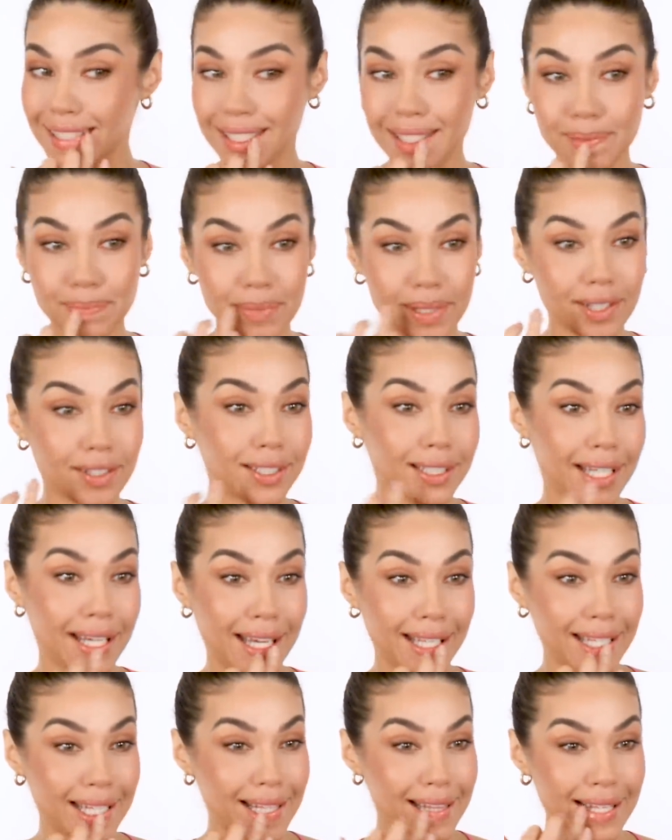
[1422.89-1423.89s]
to barely
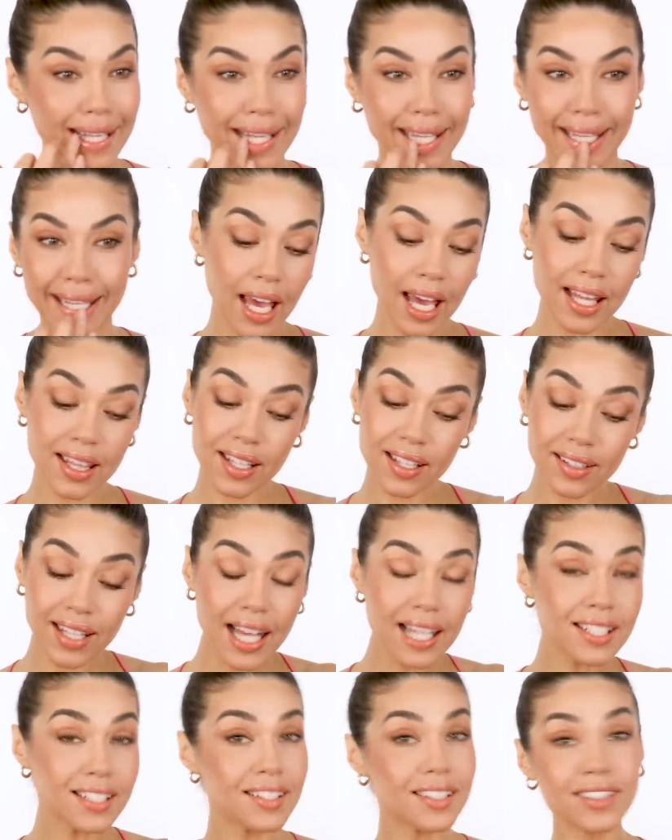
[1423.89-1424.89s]
anything. And the
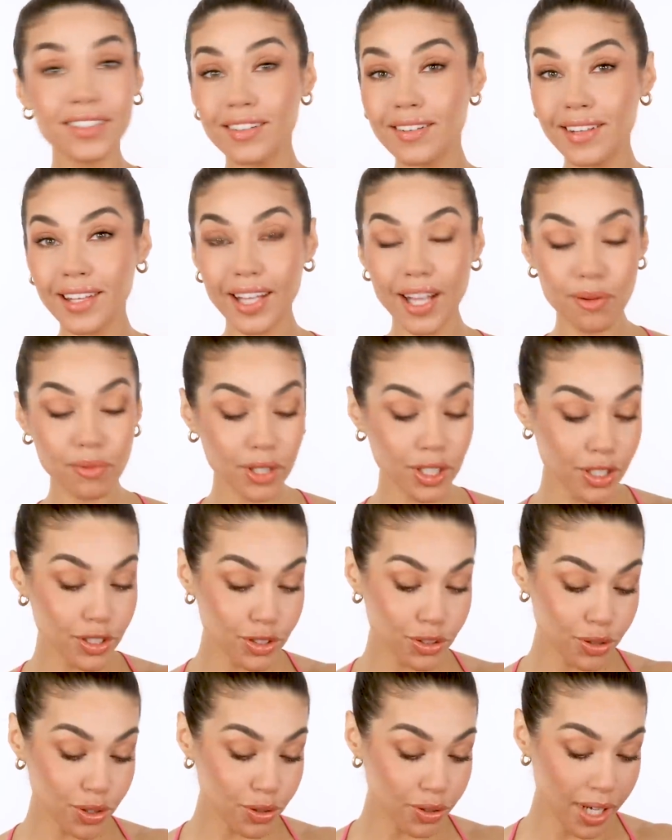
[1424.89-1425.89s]
last little thing I'm gonna
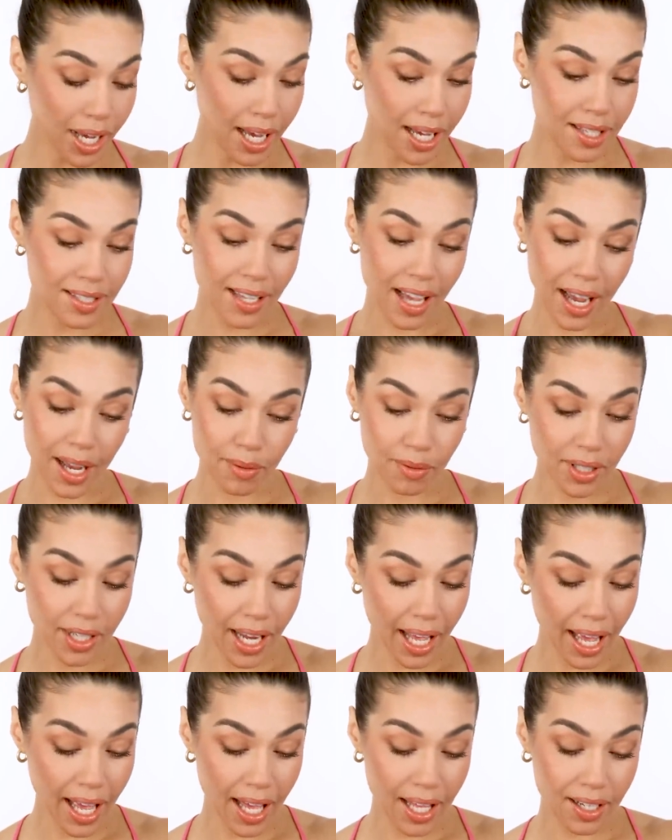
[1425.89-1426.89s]
do, you guys, I'm
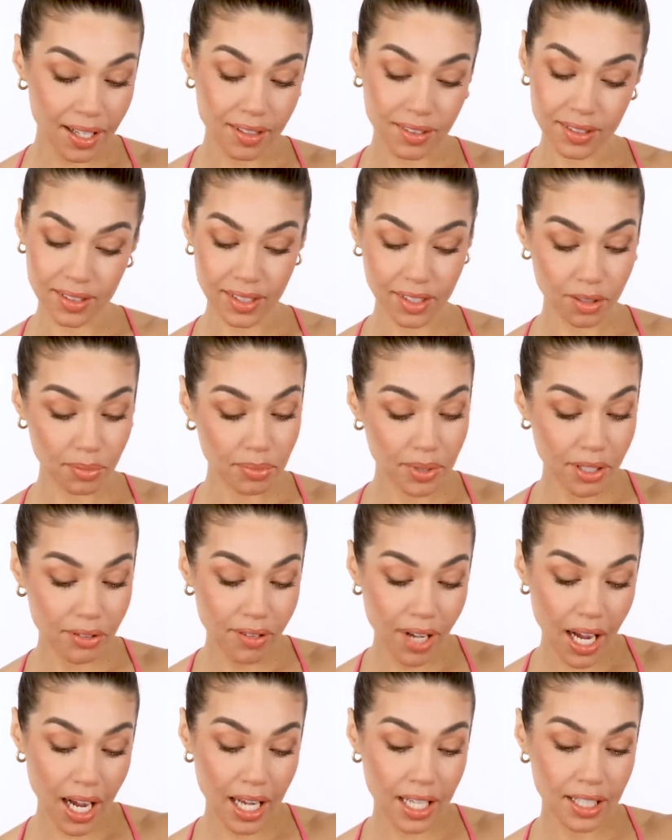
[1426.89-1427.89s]
gonna add a little bit of
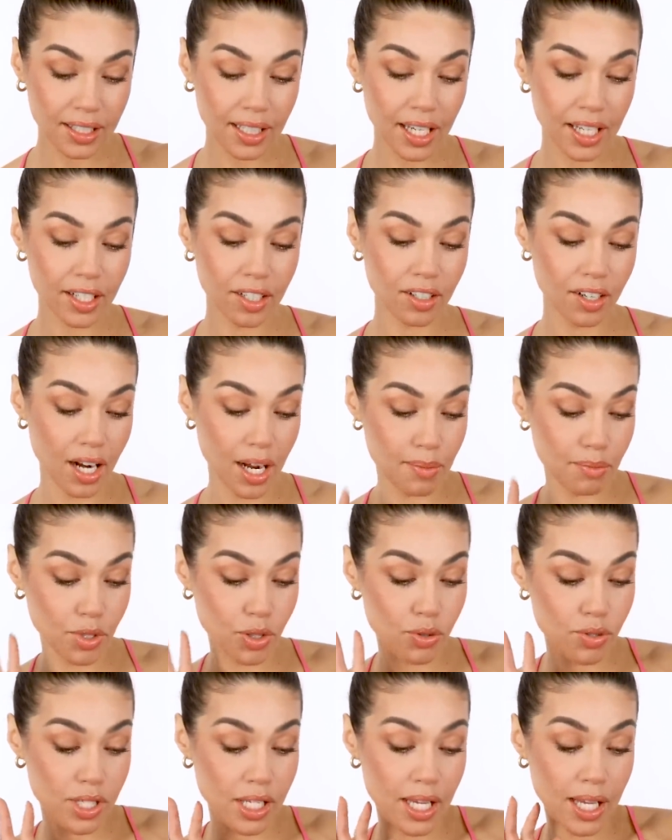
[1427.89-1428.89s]
highlighter. I'm
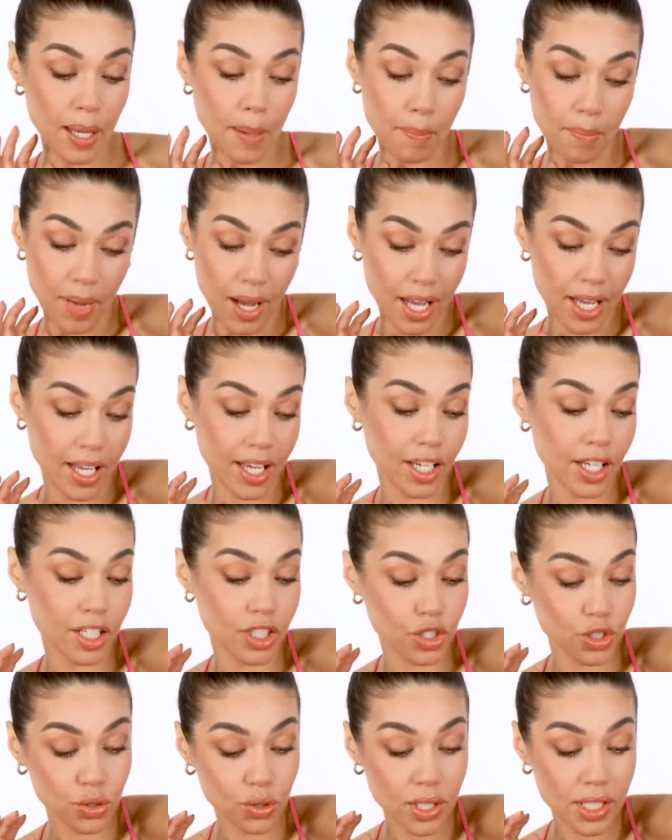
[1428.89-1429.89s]
using my
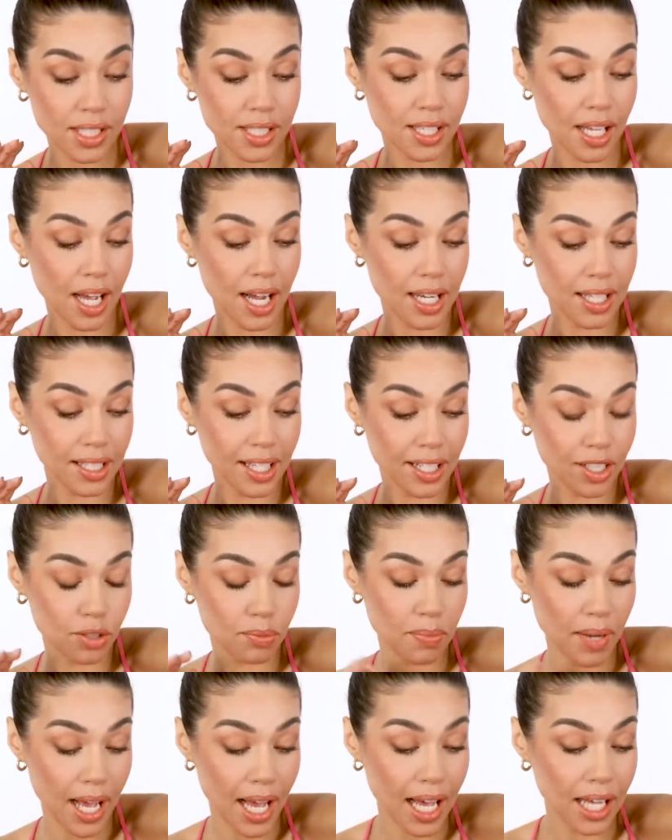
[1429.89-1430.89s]
Catrice highlighter
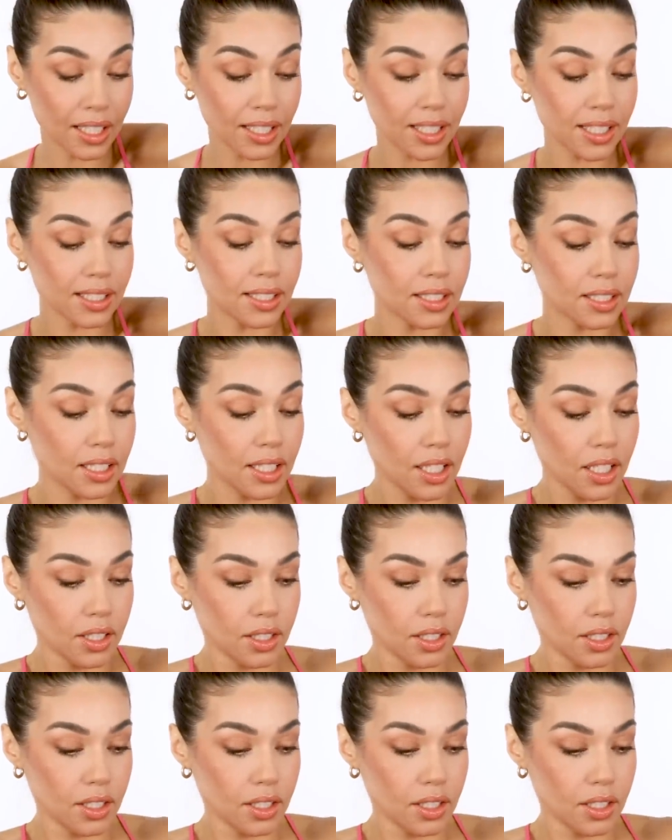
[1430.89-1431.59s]
palette.